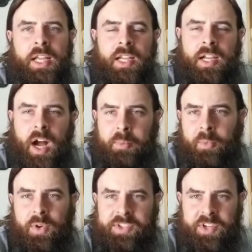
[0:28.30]

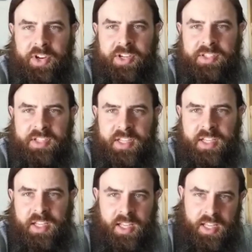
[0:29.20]
common ones that you're going to
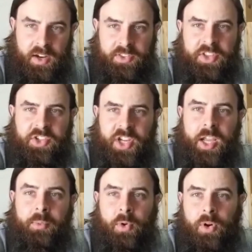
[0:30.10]
see here at the
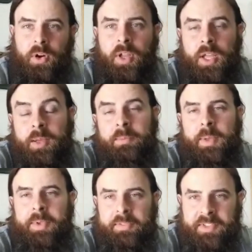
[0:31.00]
gym or
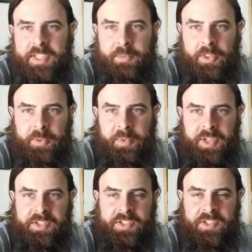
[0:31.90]
maybe even some other
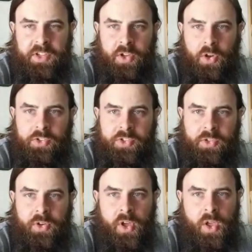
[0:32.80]
places you go
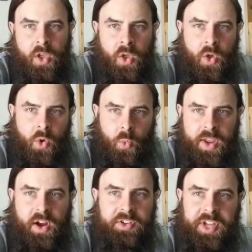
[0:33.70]
to.
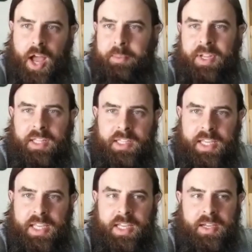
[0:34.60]
We are
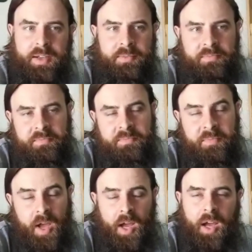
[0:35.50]
dominantly,
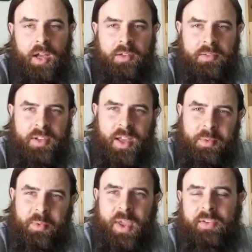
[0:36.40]

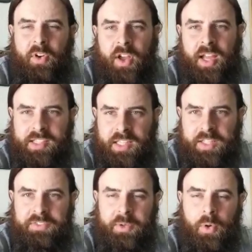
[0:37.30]
we have all kinds of
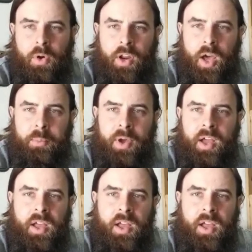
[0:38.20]
lifting going on, but